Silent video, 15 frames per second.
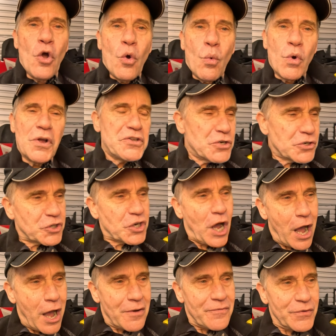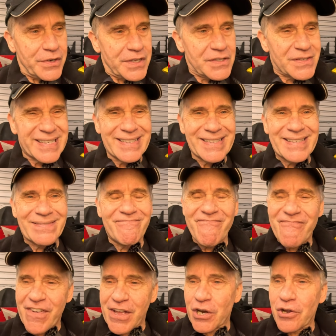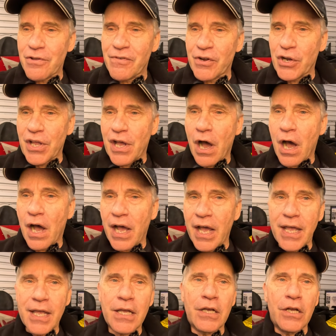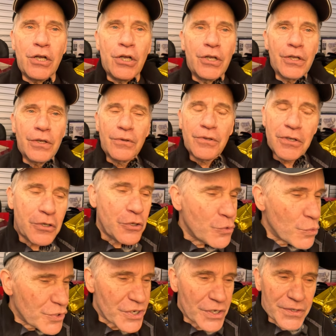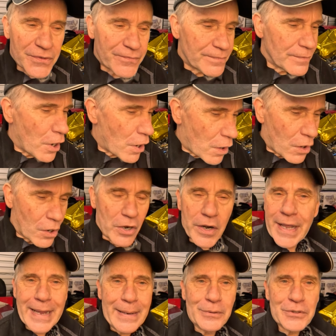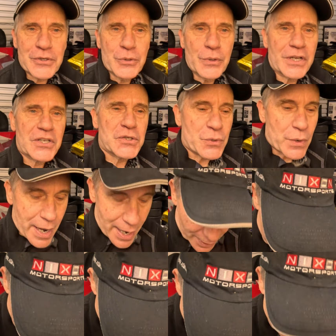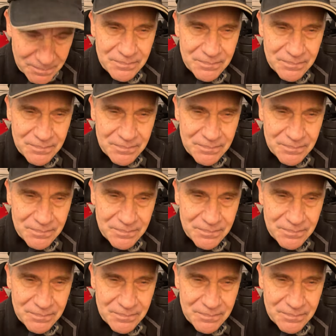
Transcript: when your confidence is very, very high, you just are able to extract